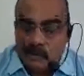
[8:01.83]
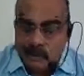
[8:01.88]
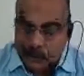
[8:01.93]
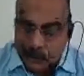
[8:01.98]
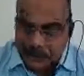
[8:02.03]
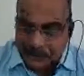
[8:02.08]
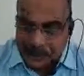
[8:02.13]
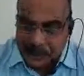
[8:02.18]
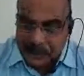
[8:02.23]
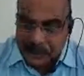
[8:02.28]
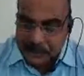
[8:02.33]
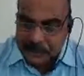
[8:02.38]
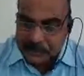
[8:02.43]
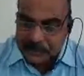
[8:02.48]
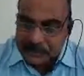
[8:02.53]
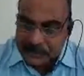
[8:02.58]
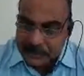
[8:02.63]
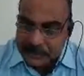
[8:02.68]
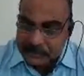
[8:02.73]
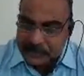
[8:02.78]
are used
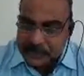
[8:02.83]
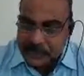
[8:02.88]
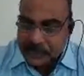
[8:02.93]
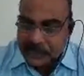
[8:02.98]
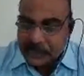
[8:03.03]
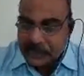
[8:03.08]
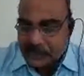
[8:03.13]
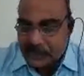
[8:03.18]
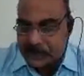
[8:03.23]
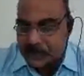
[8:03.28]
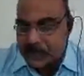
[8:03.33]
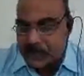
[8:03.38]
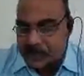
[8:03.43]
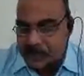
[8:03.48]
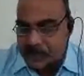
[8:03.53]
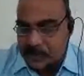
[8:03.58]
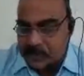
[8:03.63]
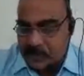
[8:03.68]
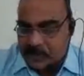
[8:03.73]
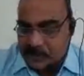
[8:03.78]
to make
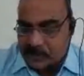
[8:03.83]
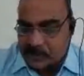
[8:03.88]
sisal